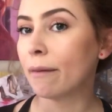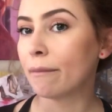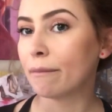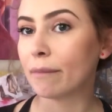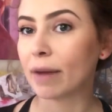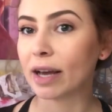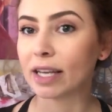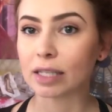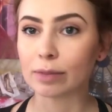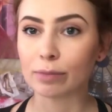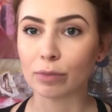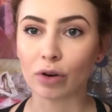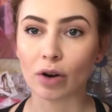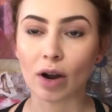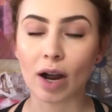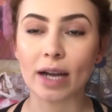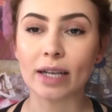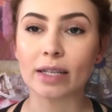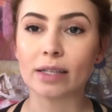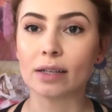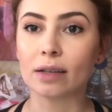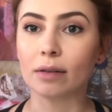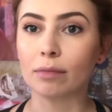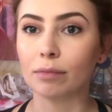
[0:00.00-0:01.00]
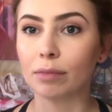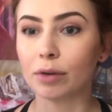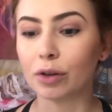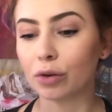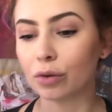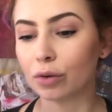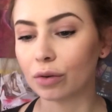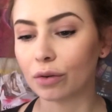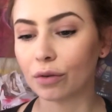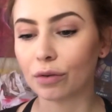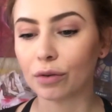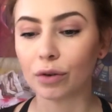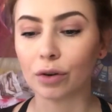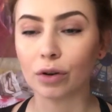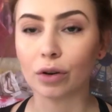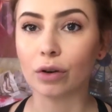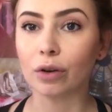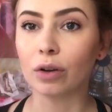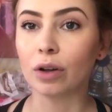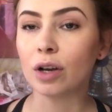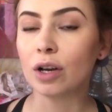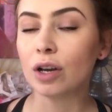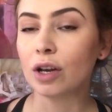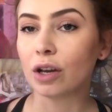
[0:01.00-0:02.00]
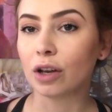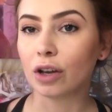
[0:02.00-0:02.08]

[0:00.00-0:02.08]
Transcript: mesmerizing, beautiful,